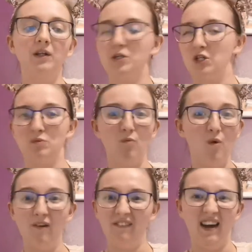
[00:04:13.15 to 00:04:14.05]
It's just
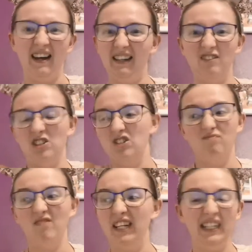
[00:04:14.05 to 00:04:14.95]
one that I
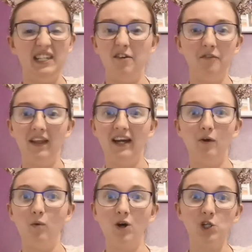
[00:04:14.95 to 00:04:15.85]
just really don't
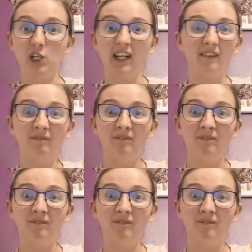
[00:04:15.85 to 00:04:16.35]
like watching.